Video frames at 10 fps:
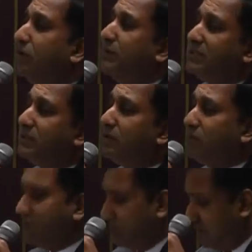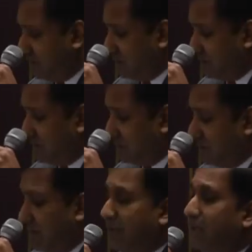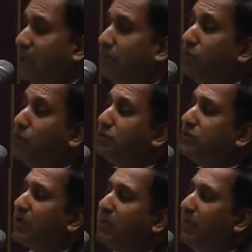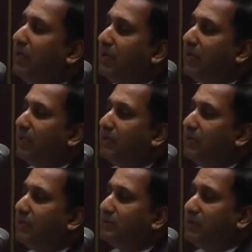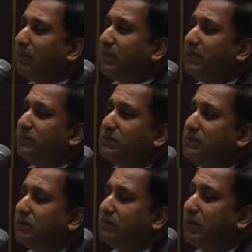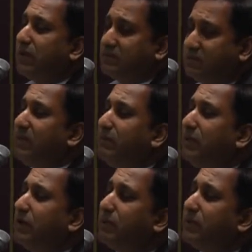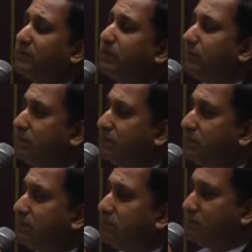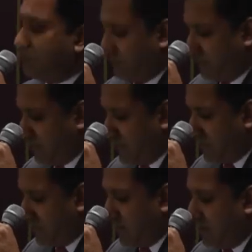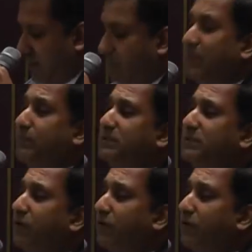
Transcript: new methodologies, and tools to remediate sometimes extremely complex problems. The purpose